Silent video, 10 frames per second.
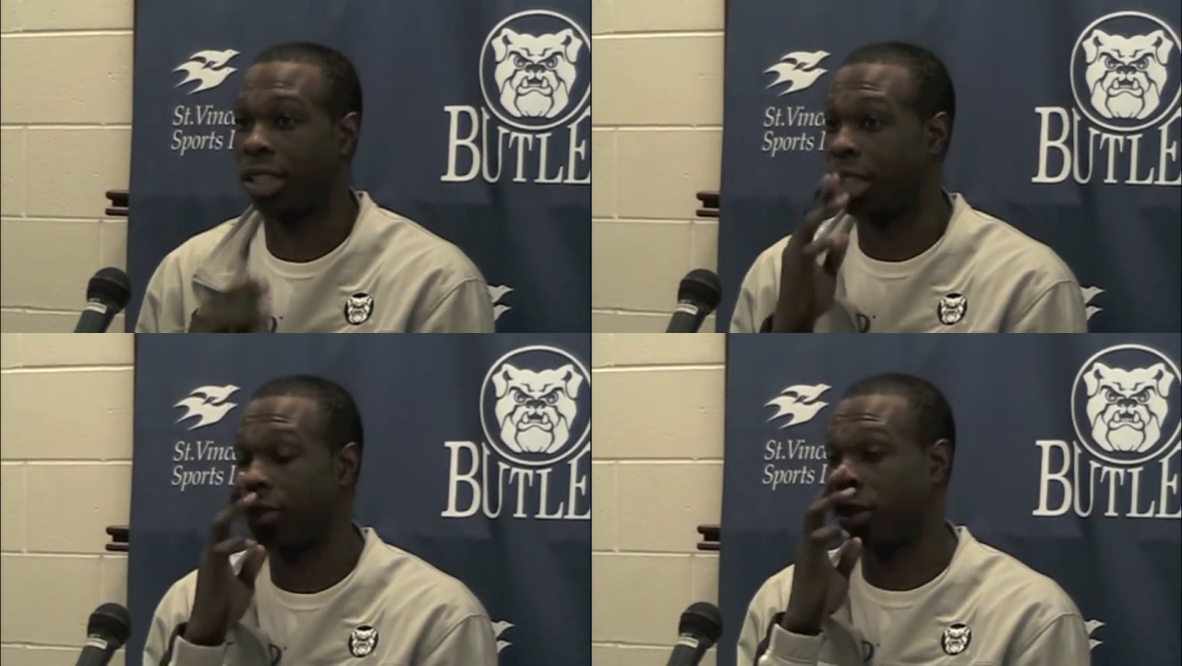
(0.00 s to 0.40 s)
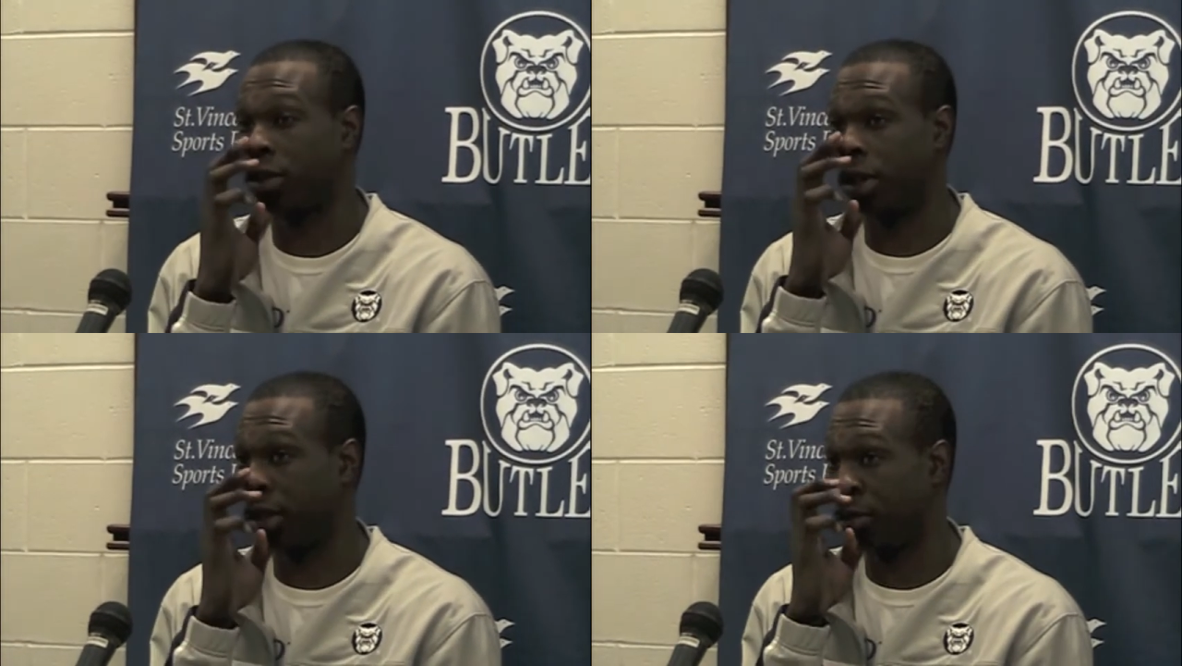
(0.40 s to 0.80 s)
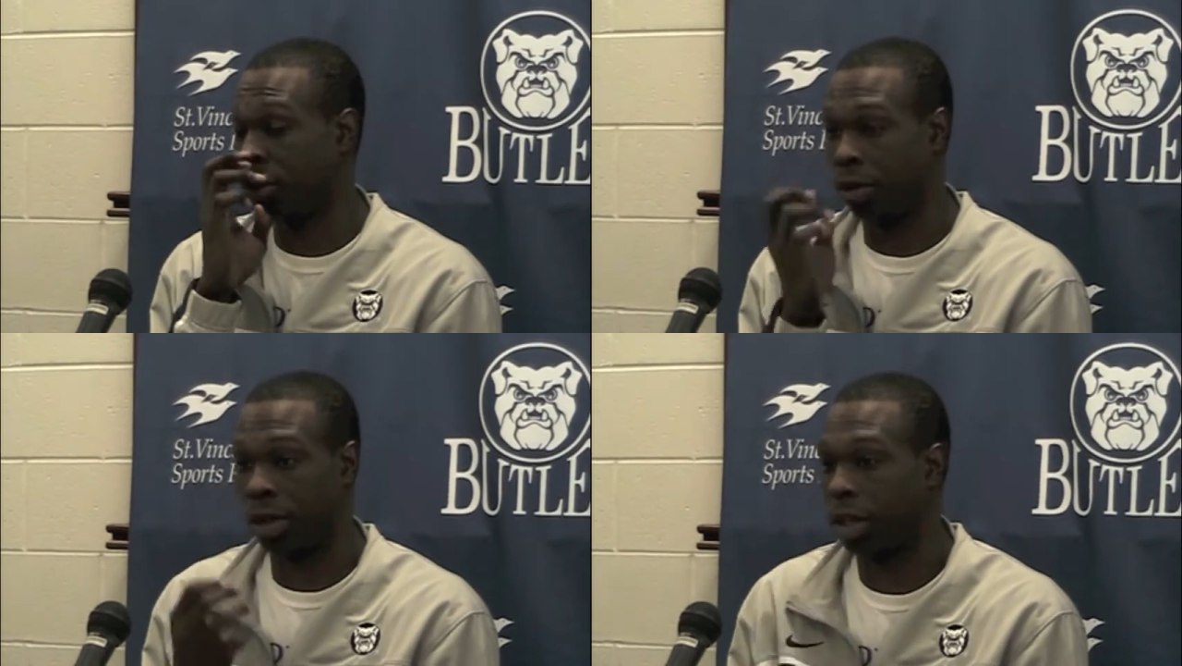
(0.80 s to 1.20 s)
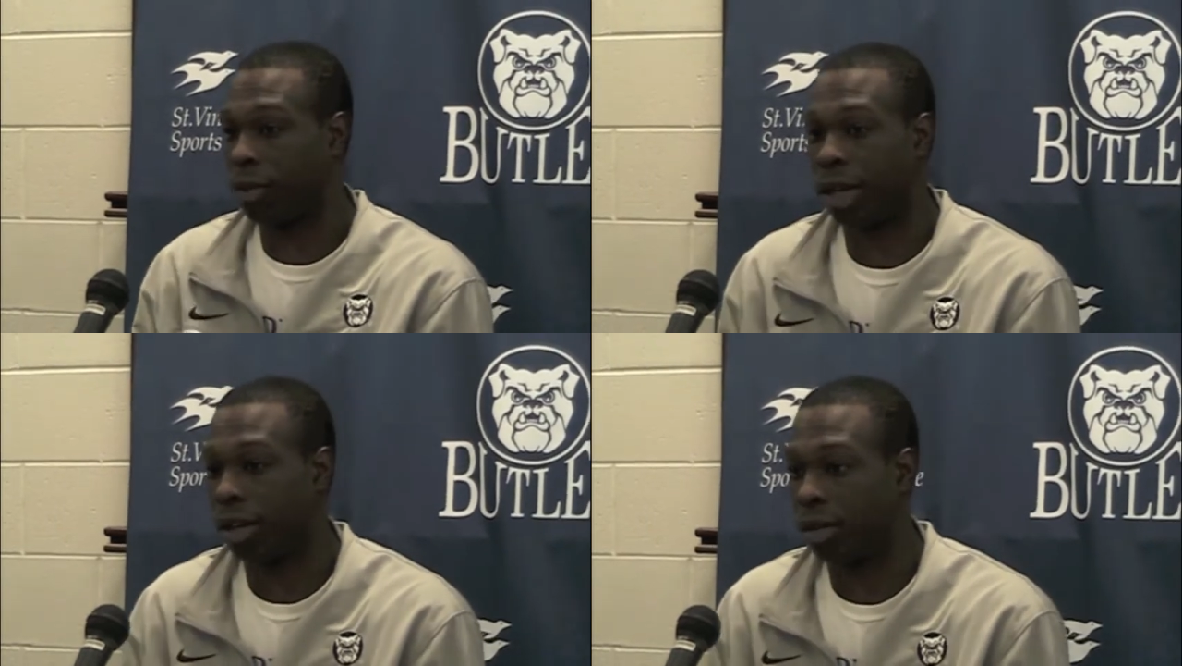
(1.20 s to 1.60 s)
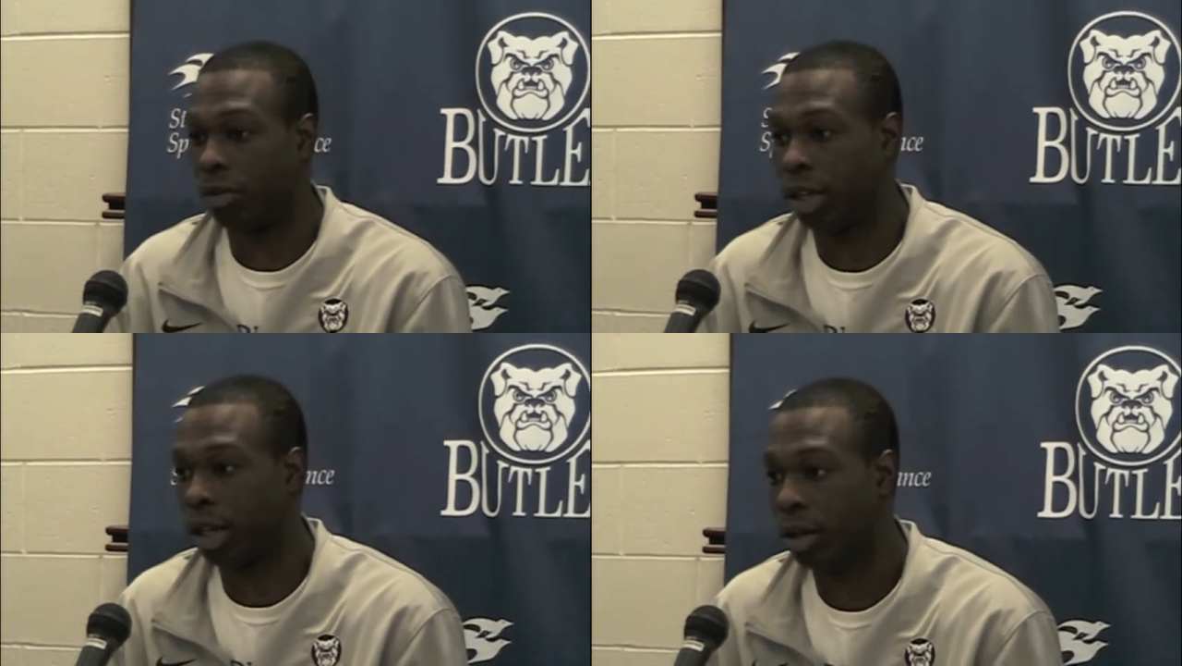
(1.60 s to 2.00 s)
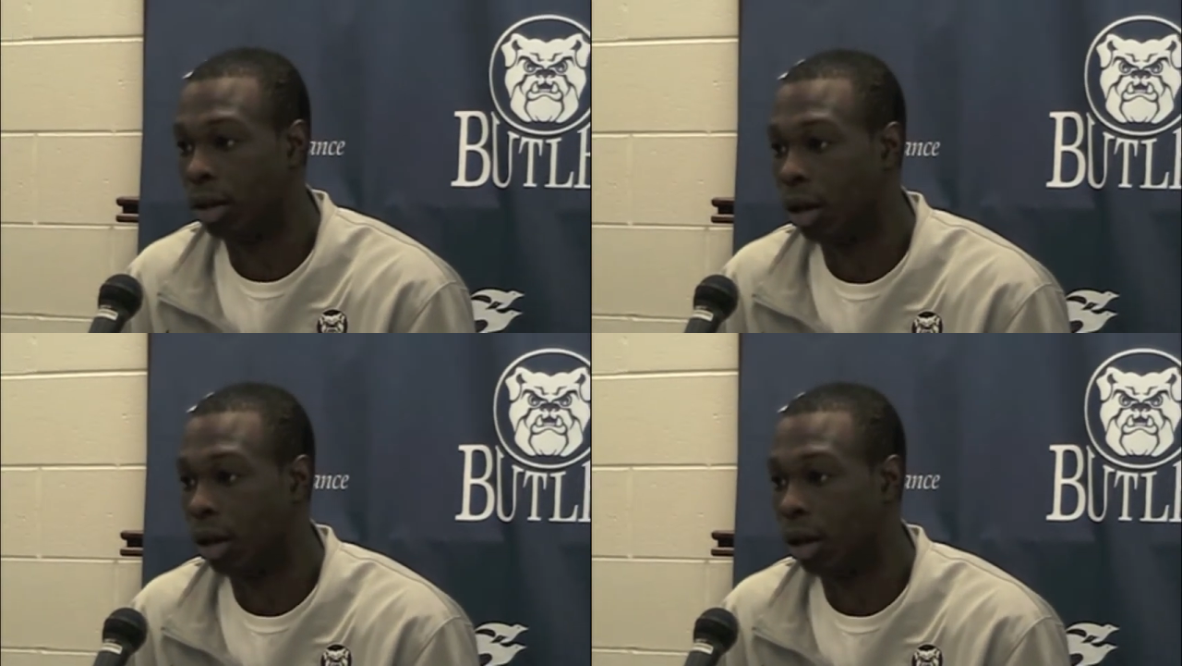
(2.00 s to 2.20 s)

League is definitely a really, really competitive league.